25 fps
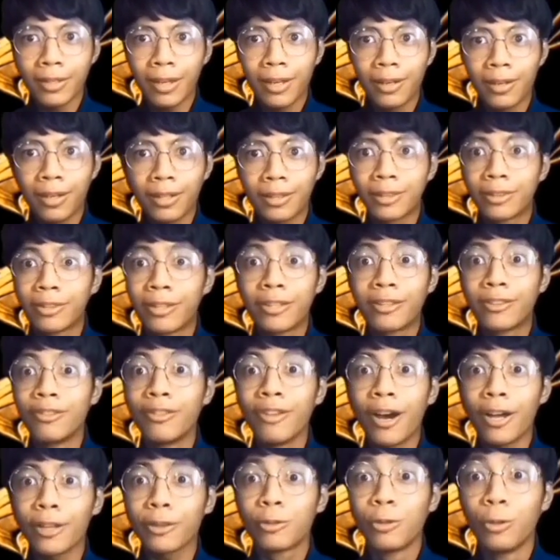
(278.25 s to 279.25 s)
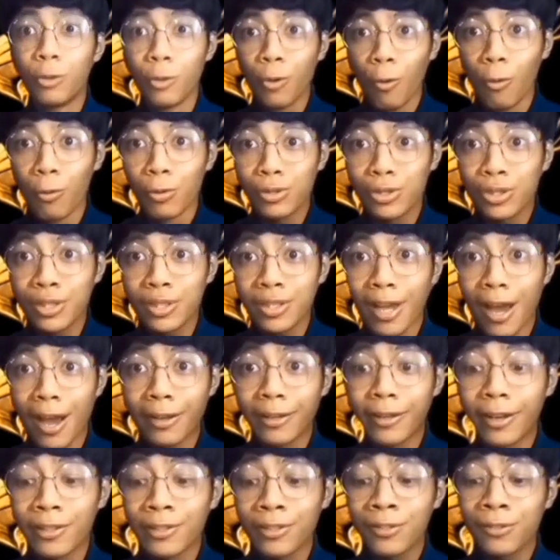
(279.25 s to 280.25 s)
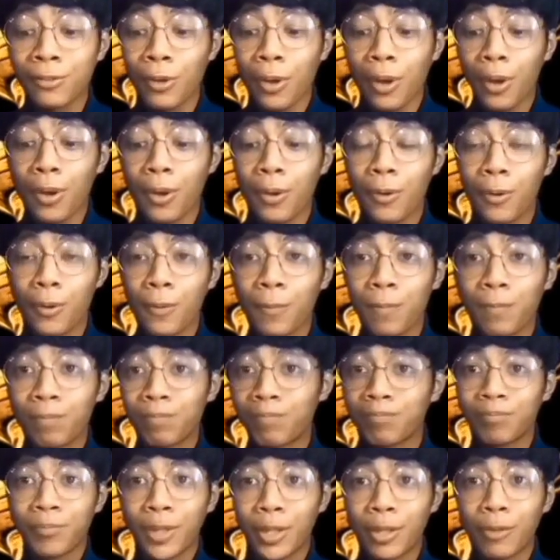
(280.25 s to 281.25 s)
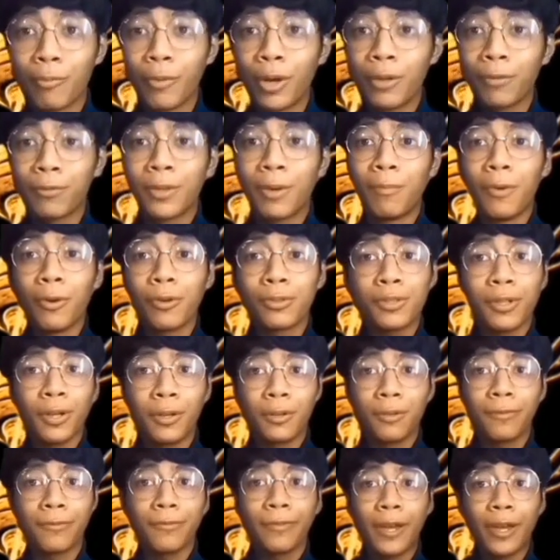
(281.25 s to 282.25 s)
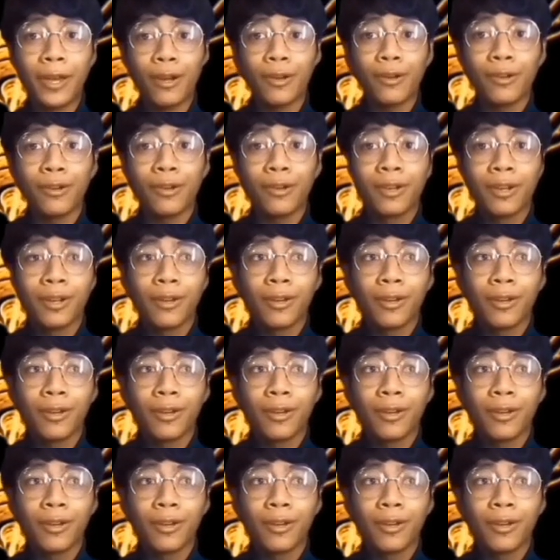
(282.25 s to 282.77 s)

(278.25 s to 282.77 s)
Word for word: and it did not lose against one of the most unfair